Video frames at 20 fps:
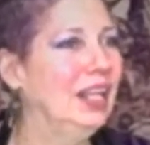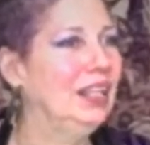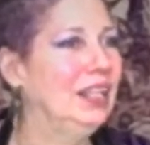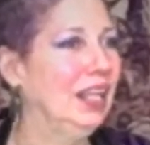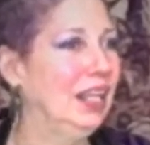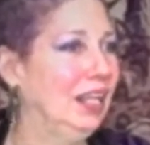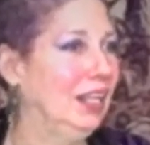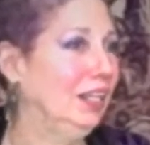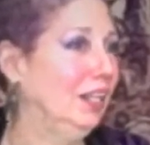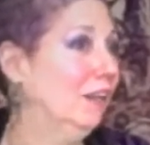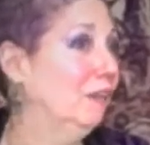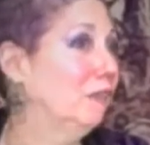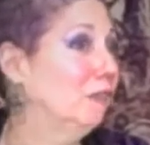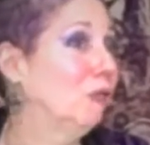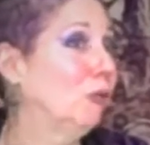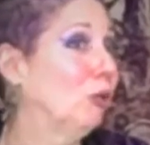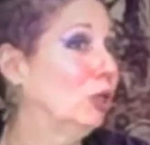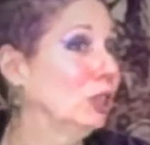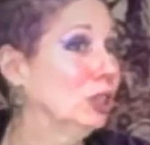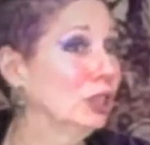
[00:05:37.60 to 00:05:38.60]
they,
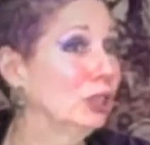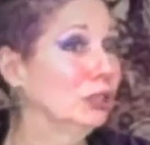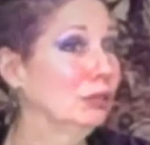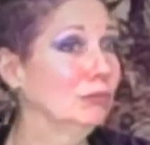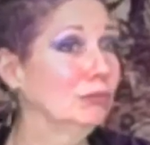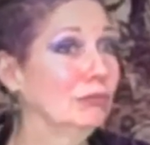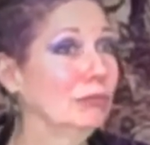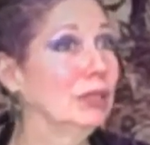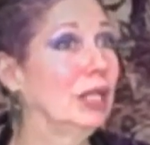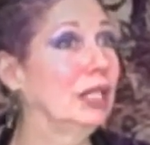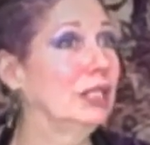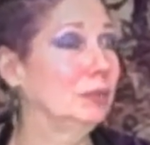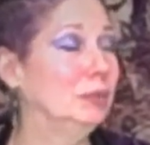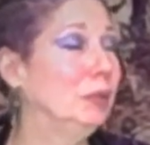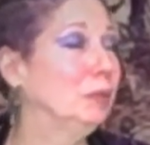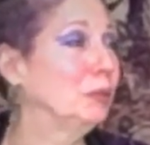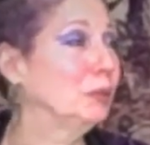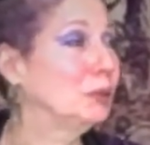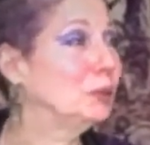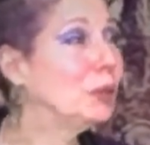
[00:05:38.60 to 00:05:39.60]
of course, lots of
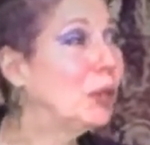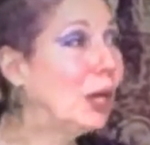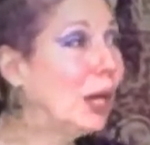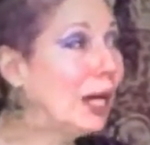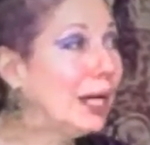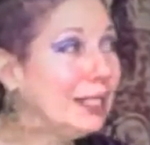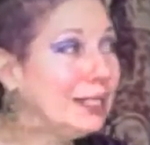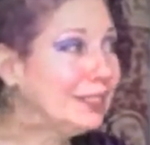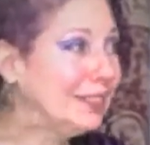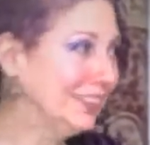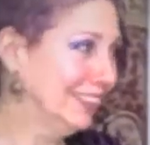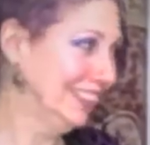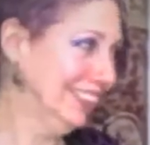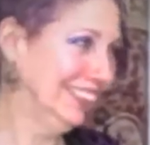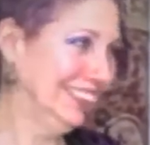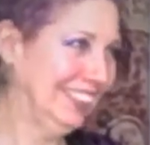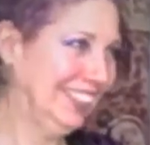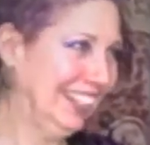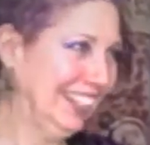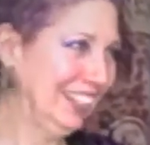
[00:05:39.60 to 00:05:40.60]
people tried
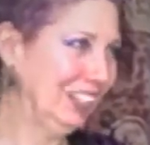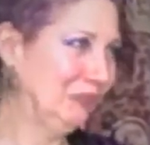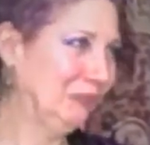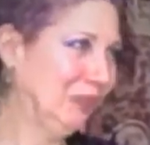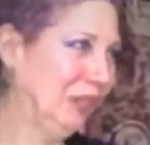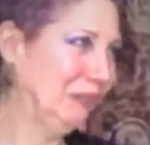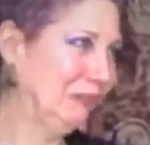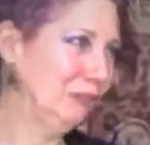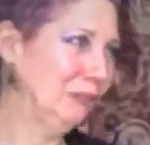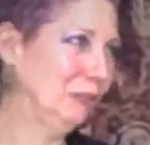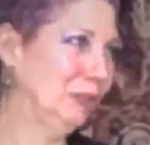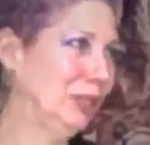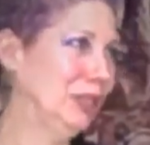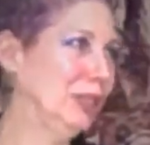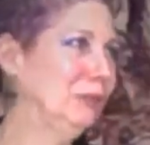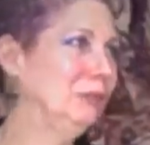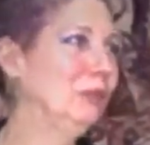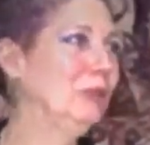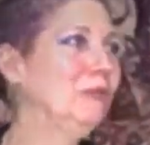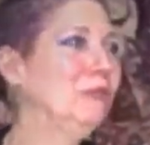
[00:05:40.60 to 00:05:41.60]
to take it away from
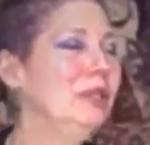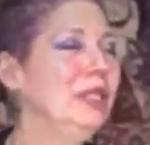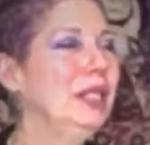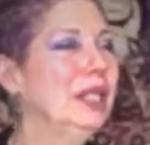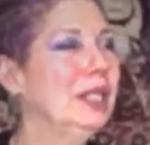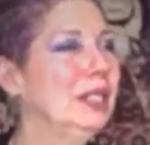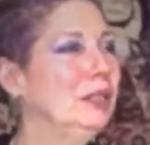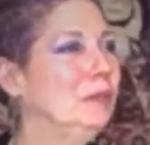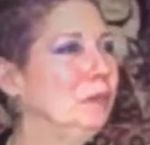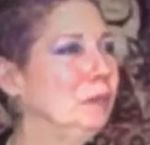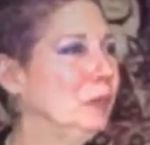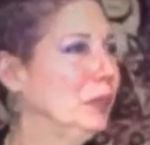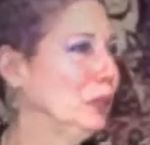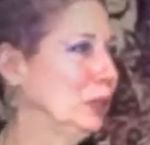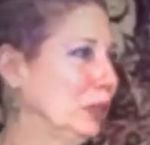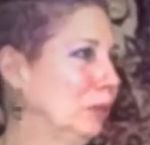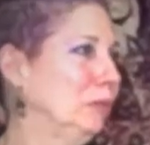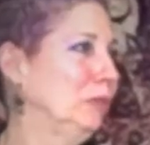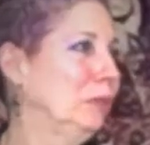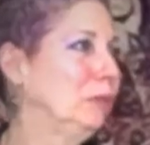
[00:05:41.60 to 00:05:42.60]
us, but we had
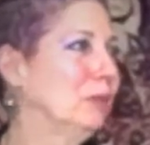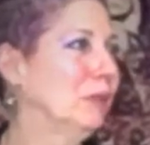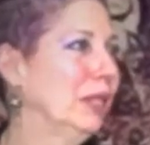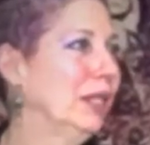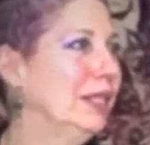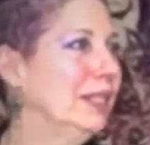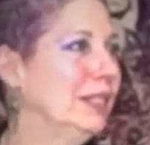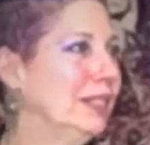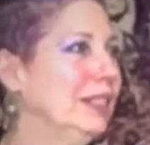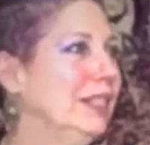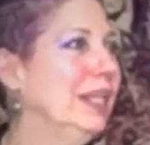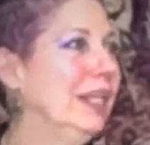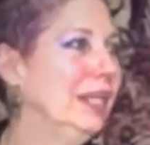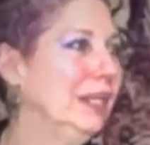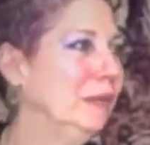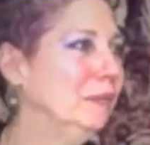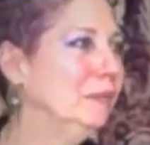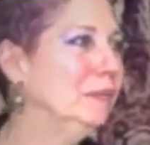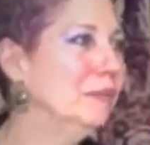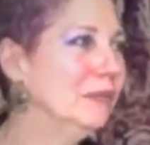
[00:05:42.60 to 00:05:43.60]
built up the brand
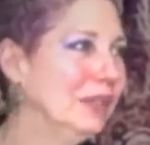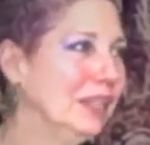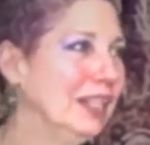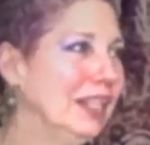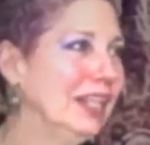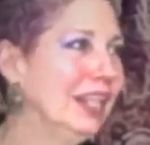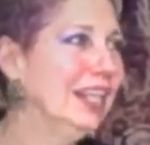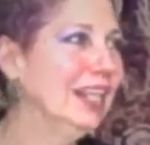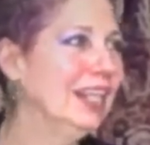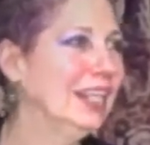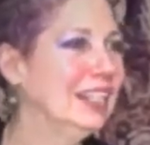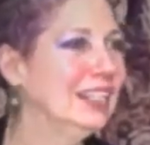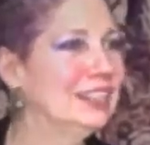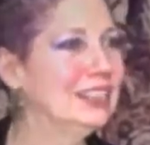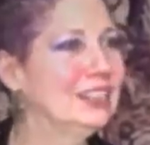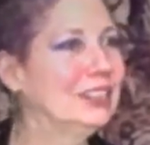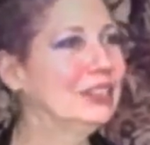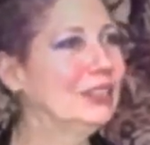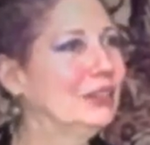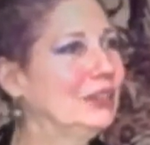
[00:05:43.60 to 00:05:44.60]
name
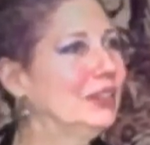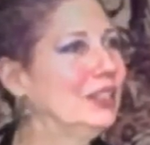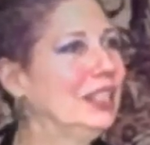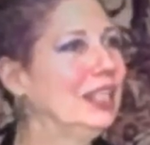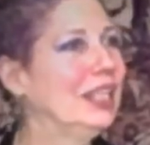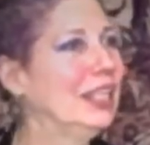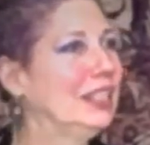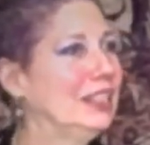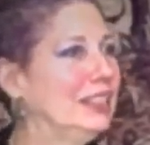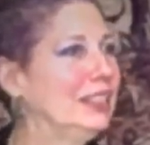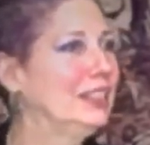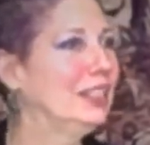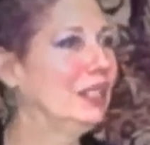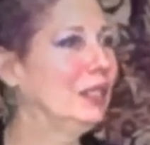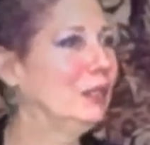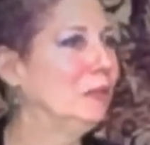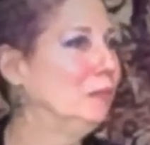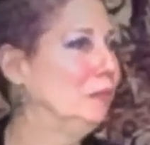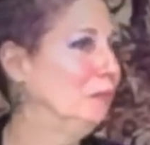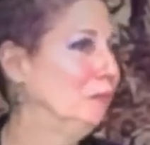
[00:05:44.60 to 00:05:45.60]
so that
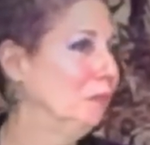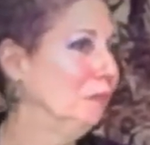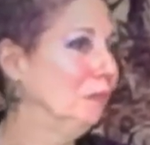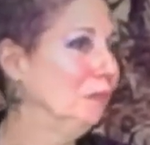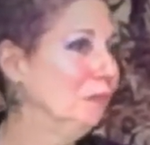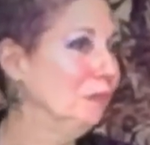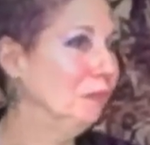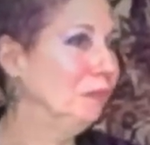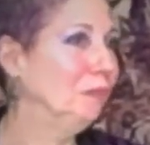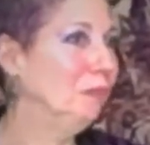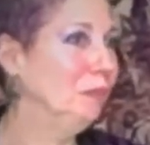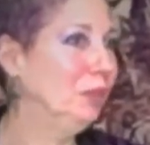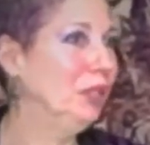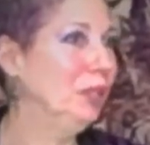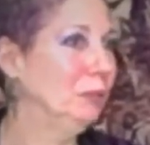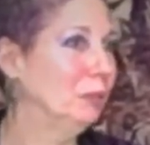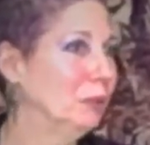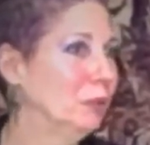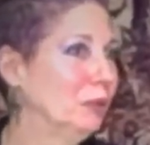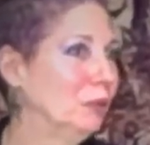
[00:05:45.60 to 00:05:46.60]

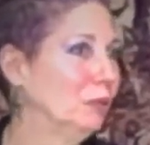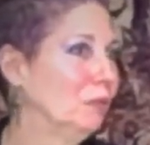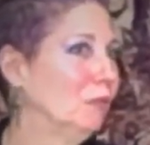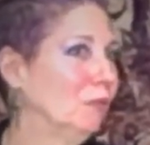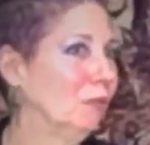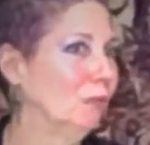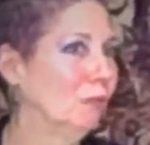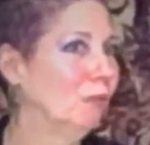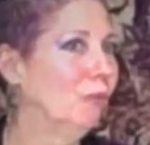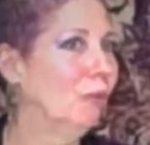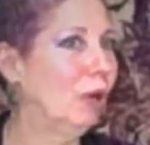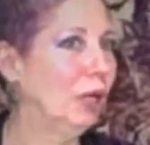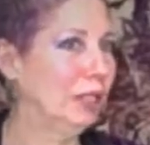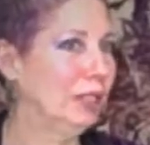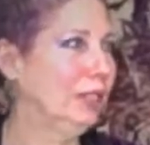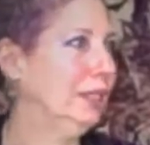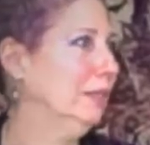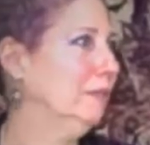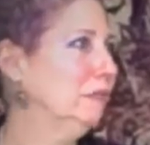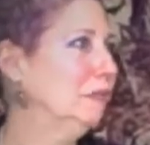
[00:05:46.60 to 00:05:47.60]
people
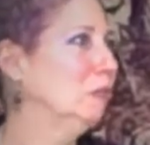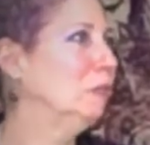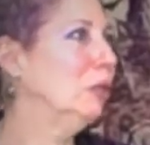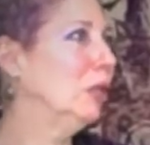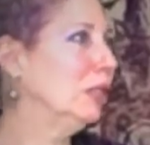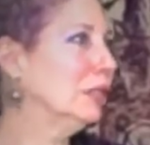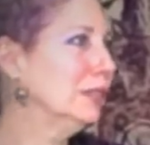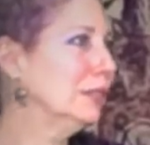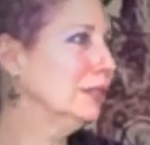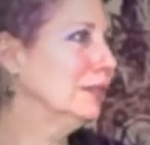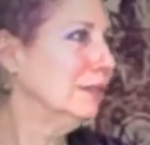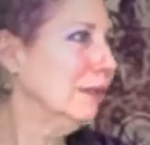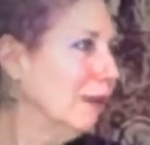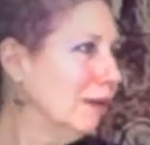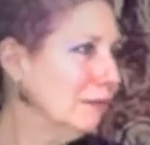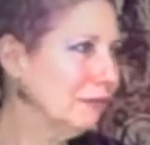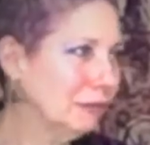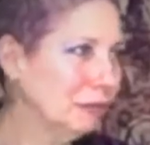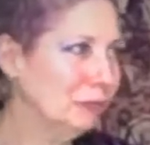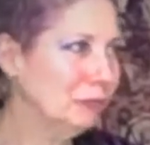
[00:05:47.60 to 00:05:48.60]
wanted it from us and
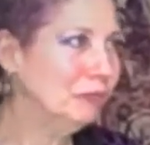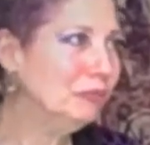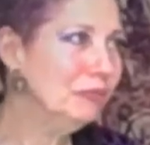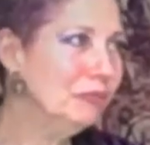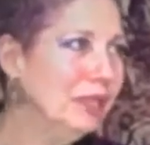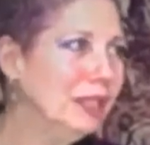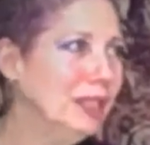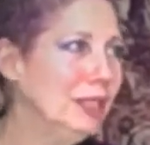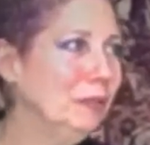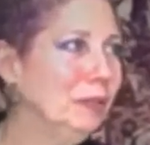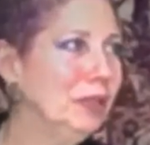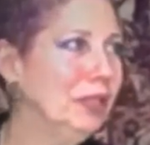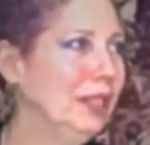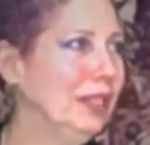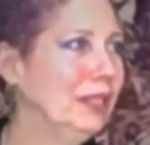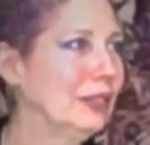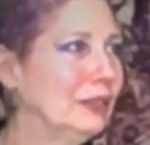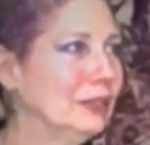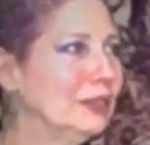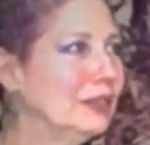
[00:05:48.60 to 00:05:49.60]
not from
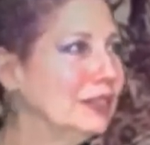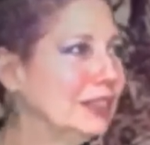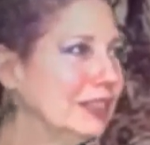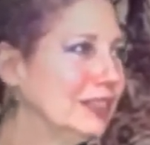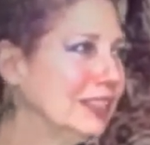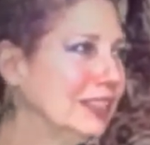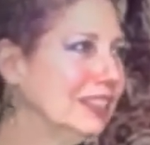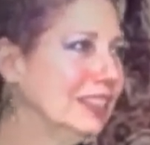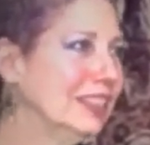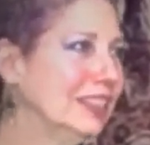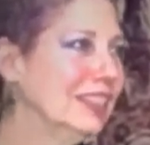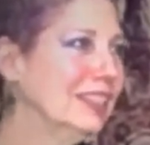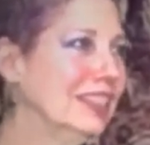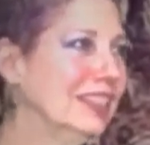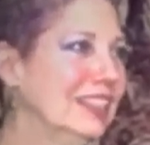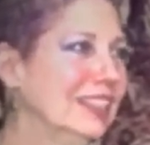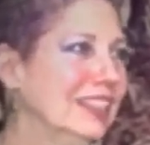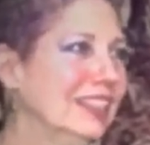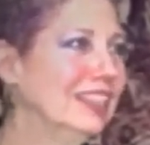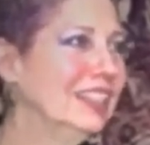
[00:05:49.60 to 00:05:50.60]
anybody else.
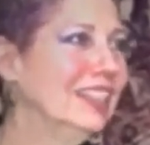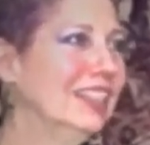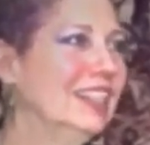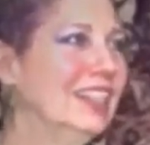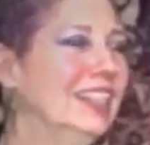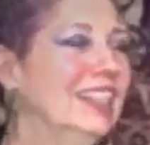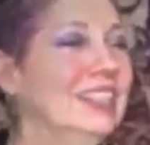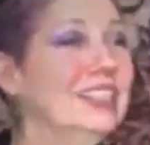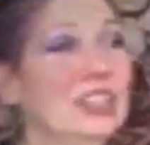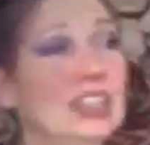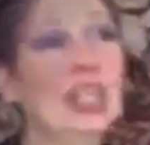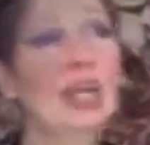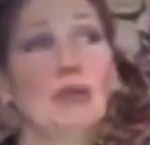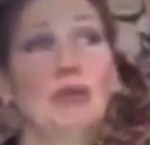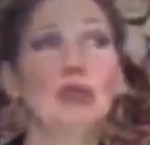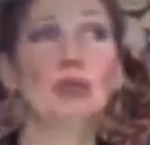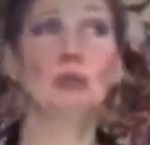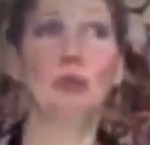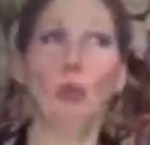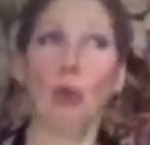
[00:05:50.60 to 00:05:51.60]
So that
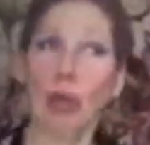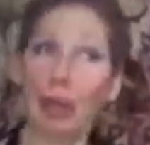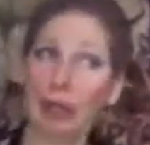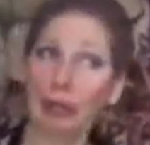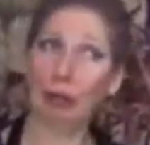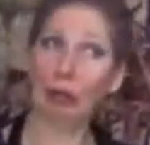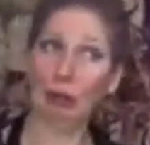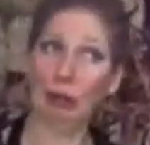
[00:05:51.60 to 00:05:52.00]
was one